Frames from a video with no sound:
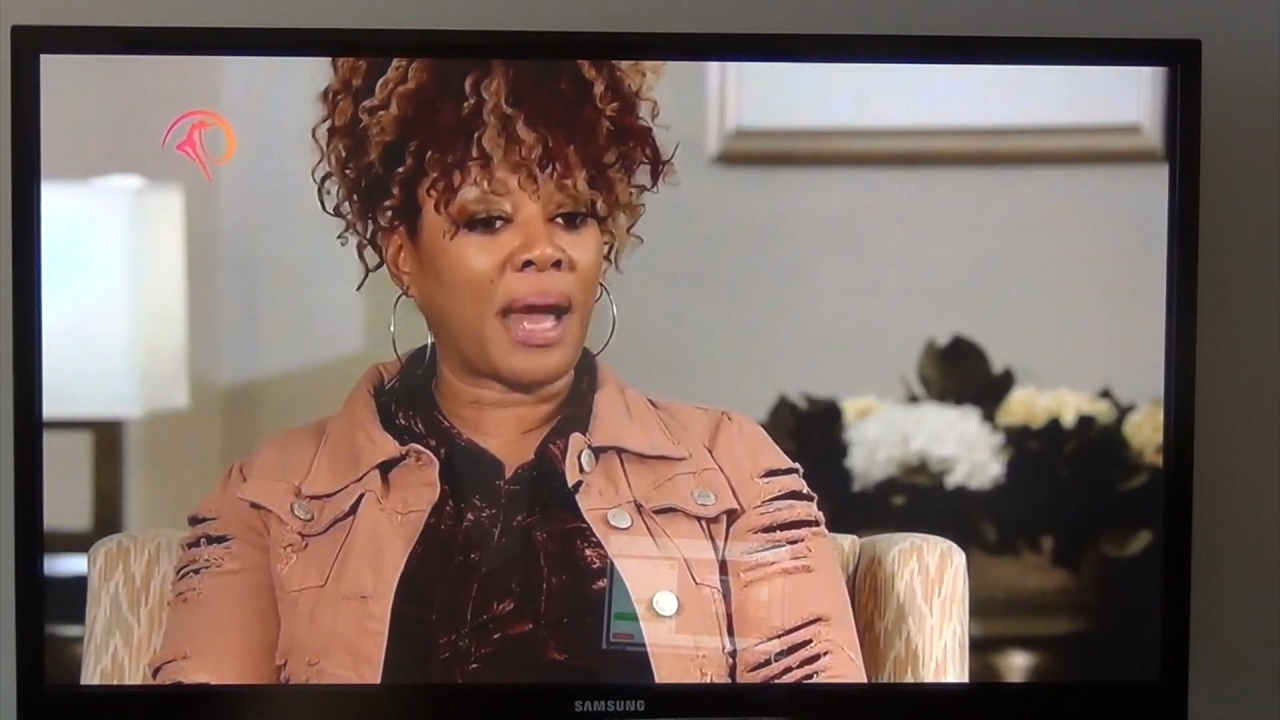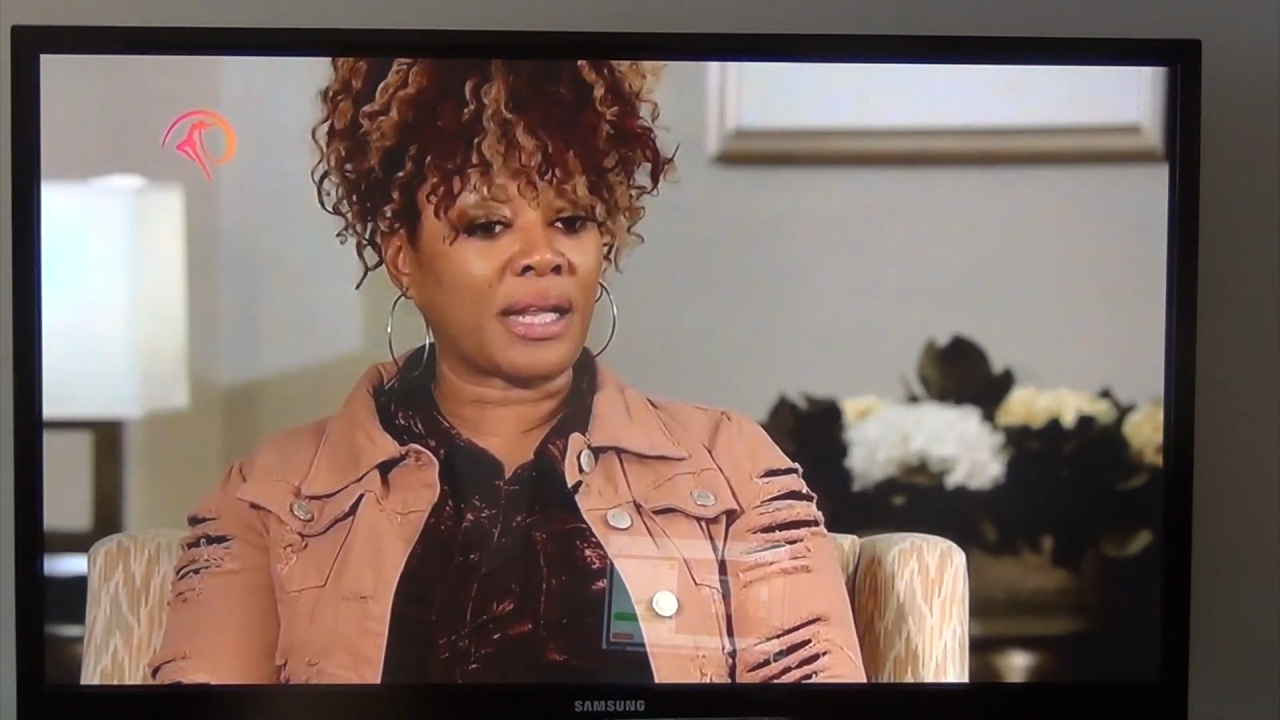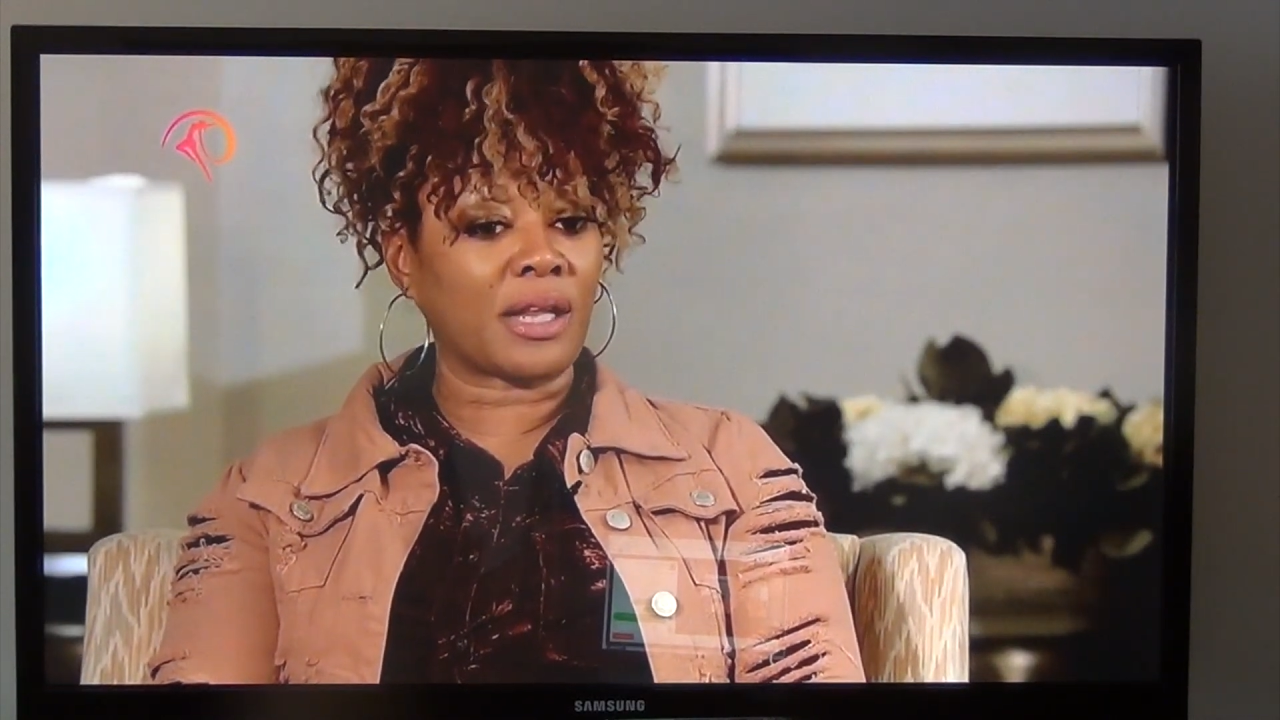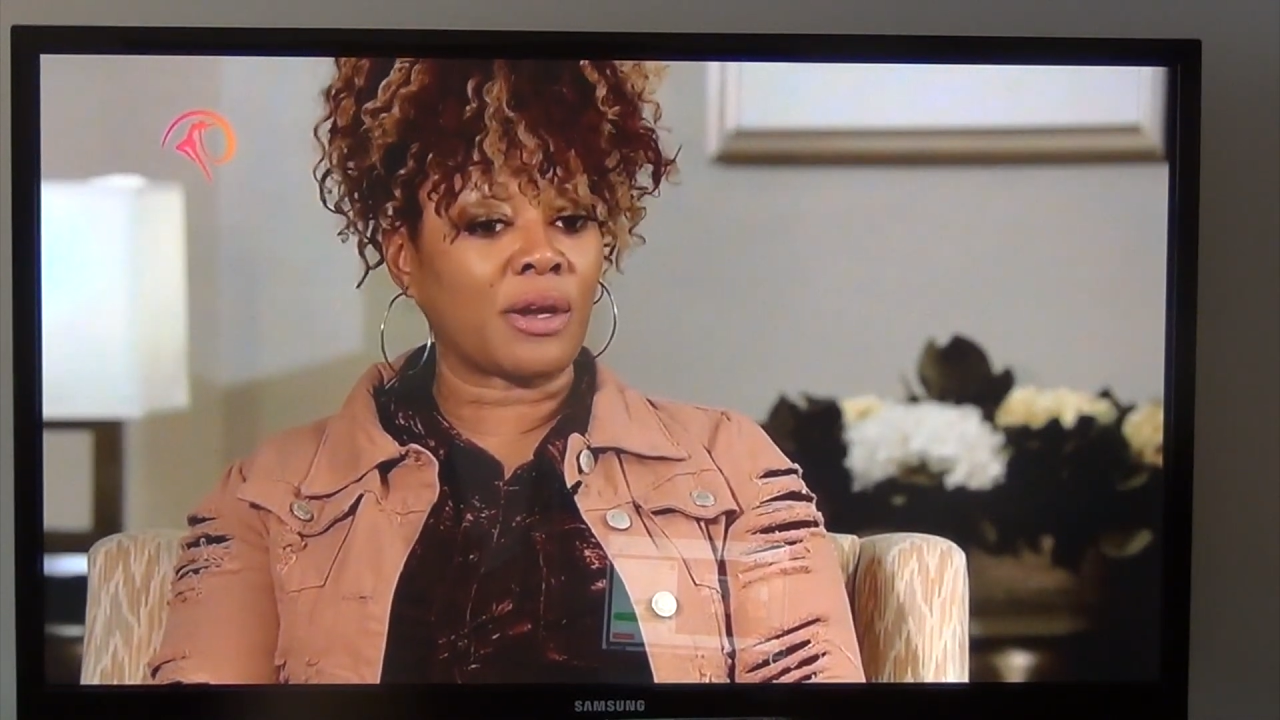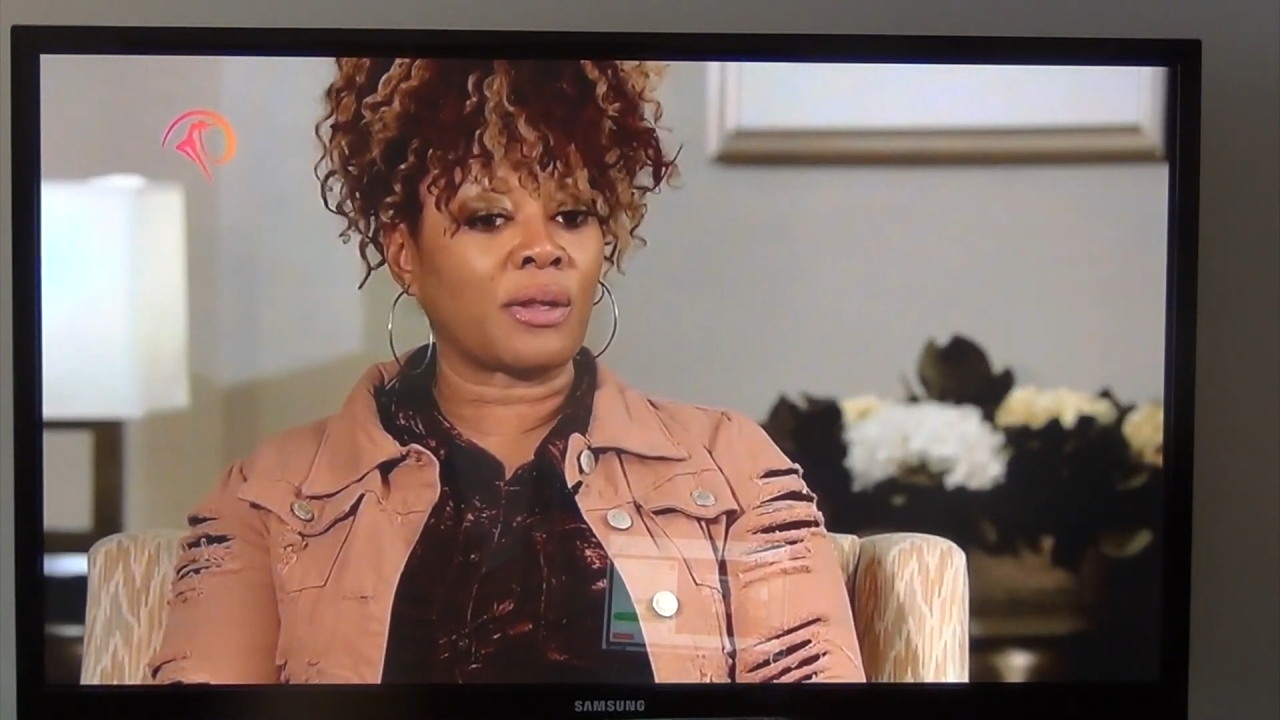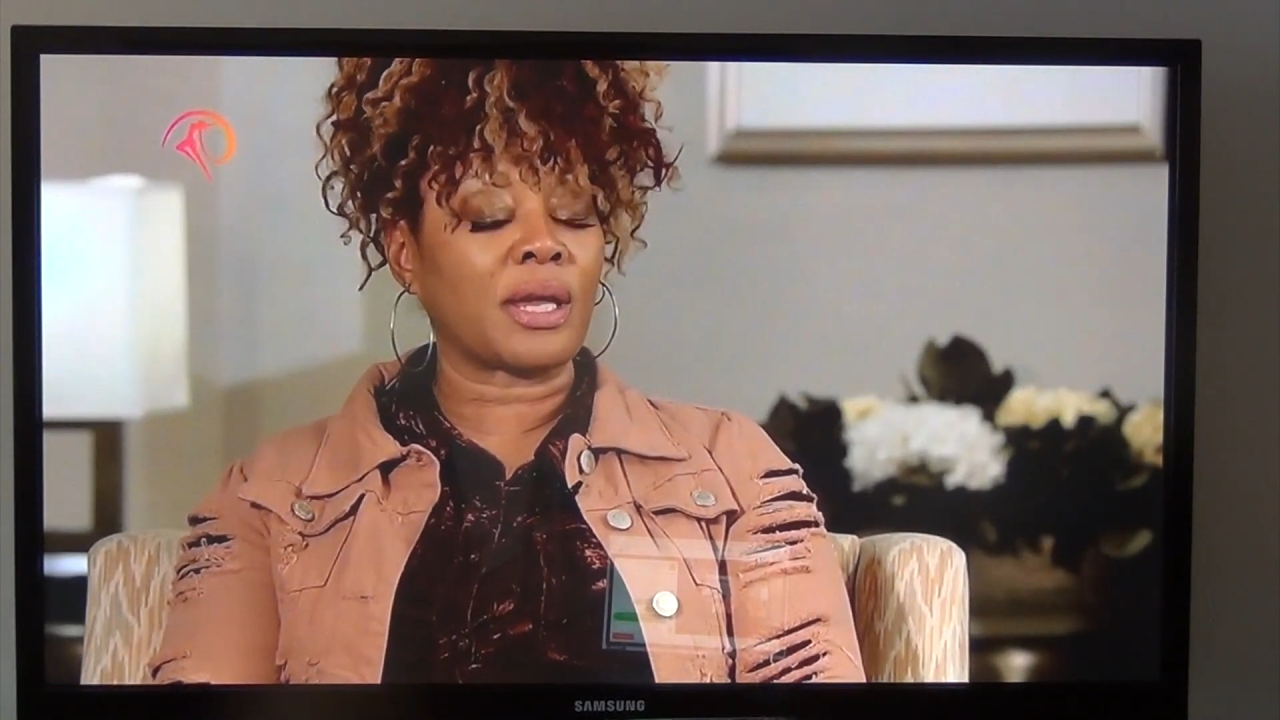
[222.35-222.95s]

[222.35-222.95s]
back there,